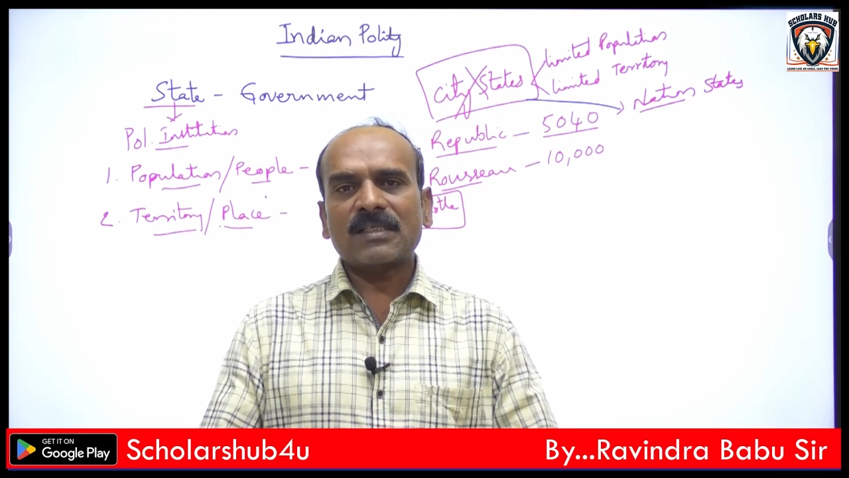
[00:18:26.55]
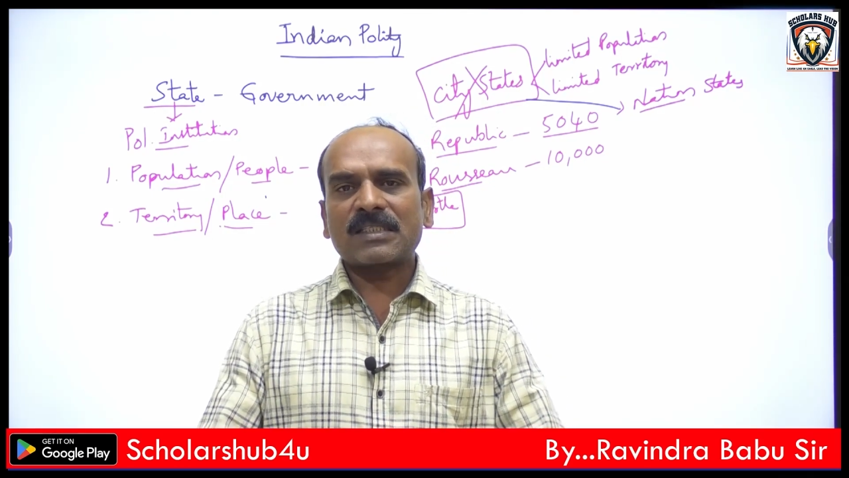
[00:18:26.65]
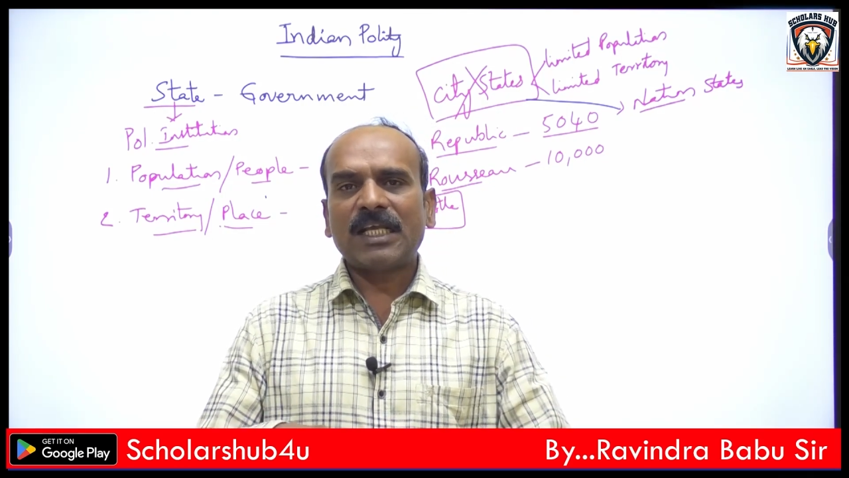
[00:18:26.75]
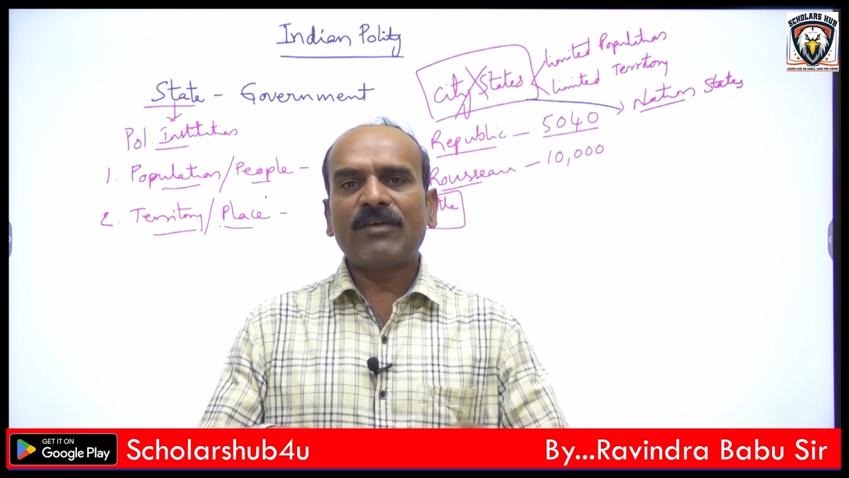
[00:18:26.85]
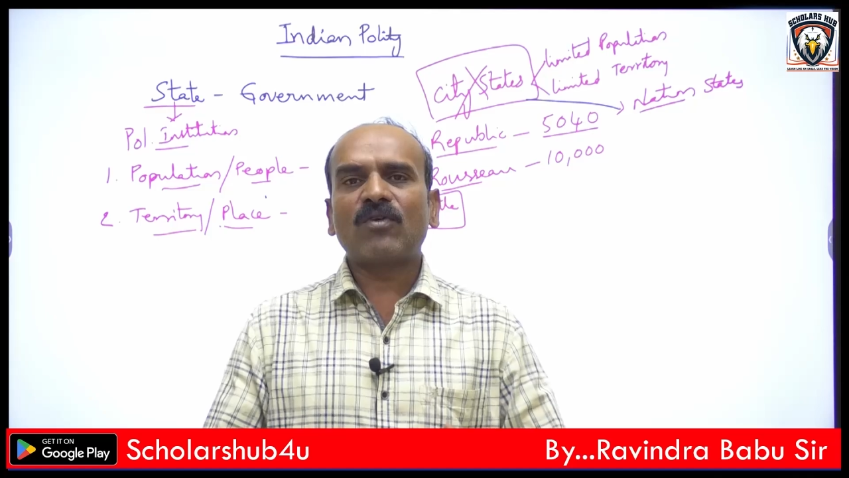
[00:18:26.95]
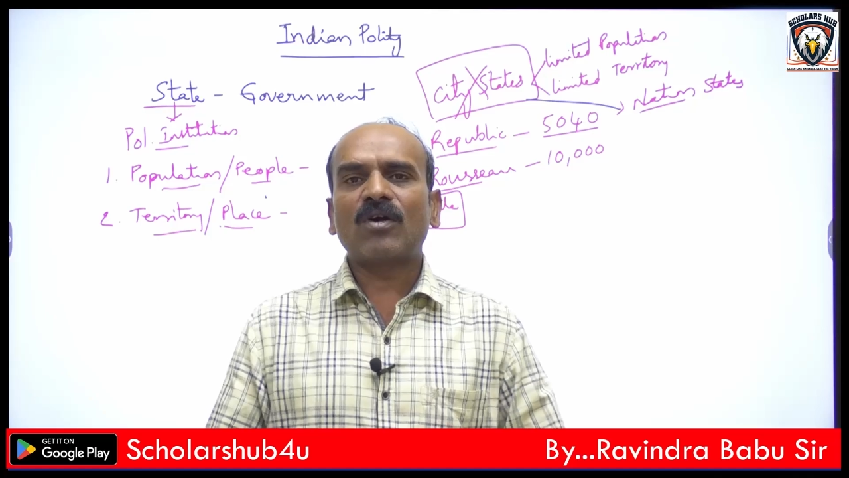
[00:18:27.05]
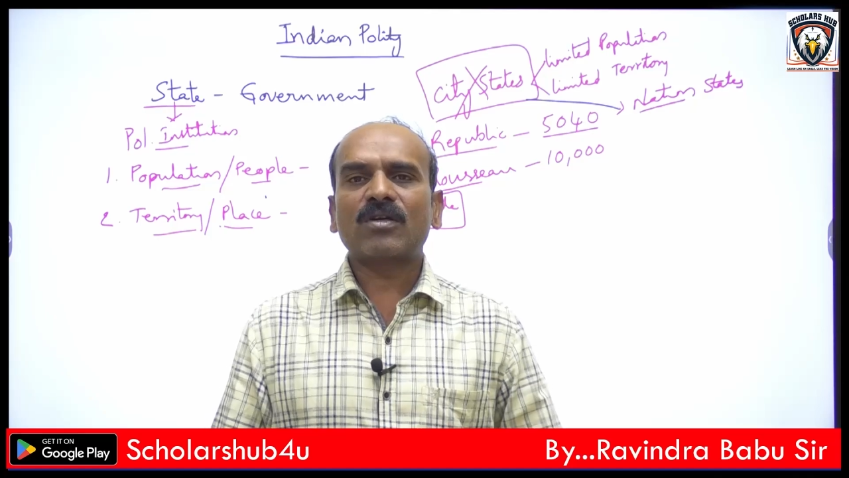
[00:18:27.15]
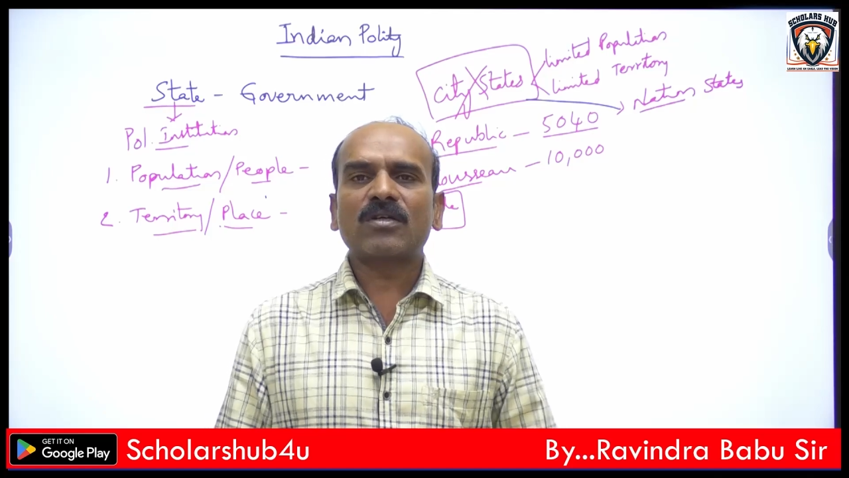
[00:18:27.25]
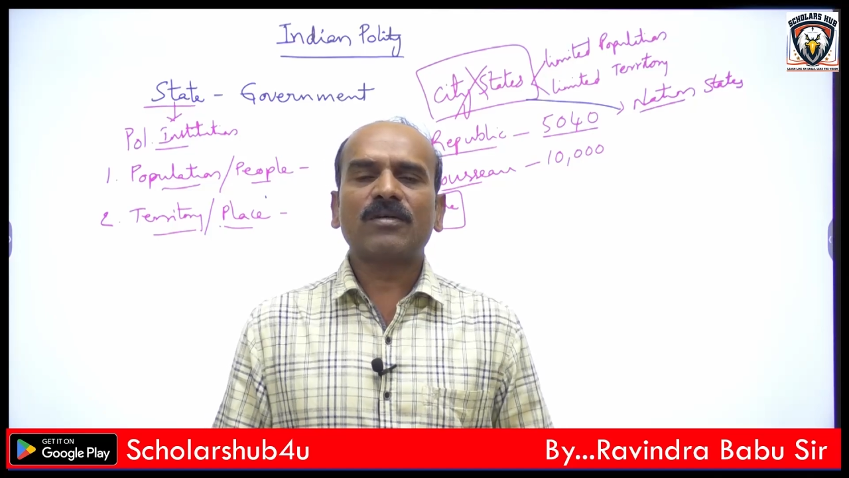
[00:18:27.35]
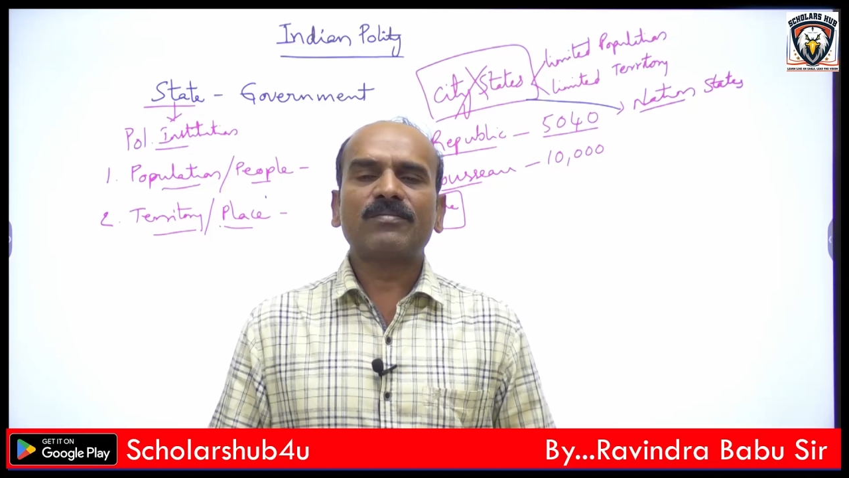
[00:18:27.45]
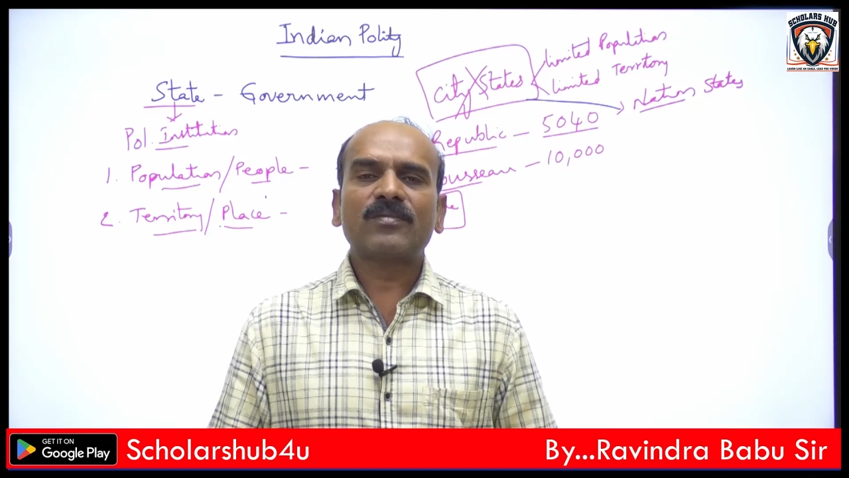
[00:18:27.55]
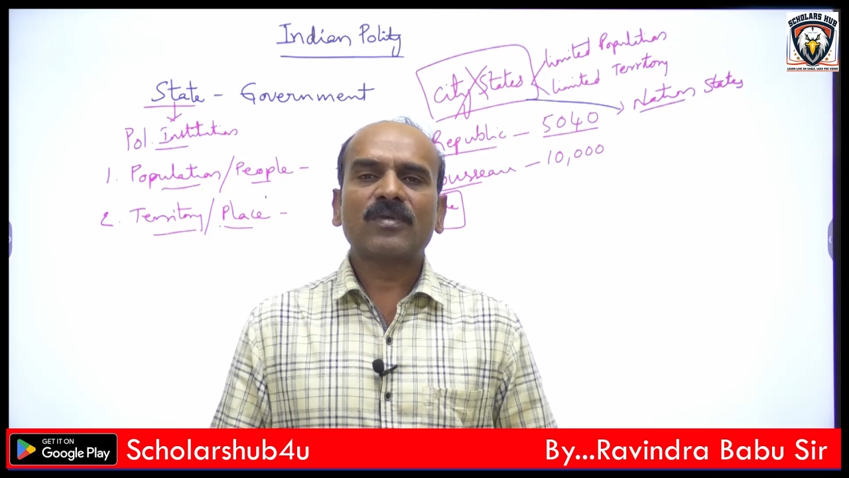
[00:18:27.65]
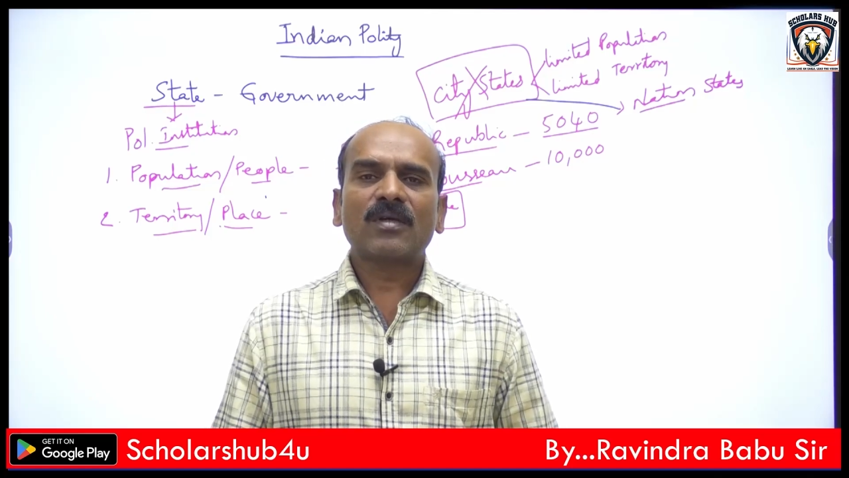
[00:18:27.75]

sea water,